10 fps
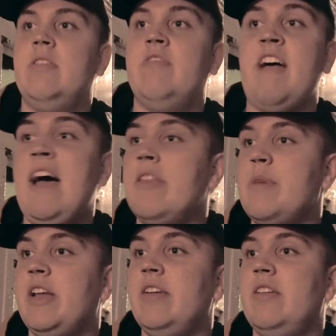fathom
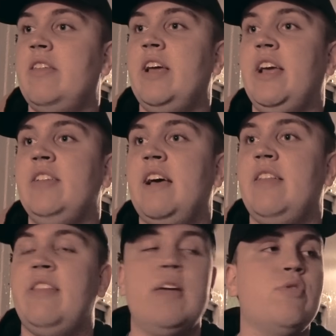it, thinking
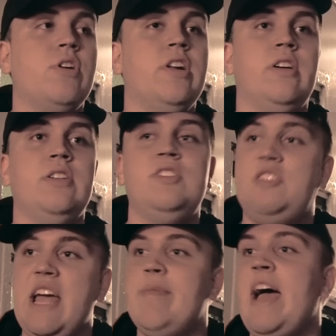that they were going to
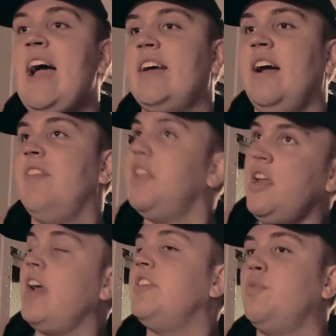stay back on the
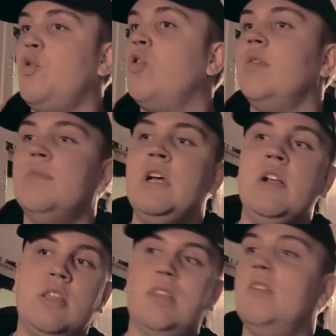nice, warm,
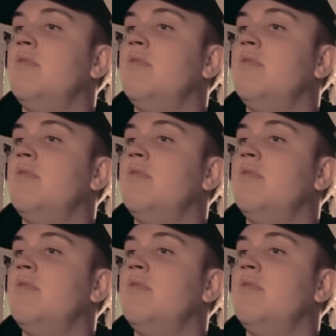yeah.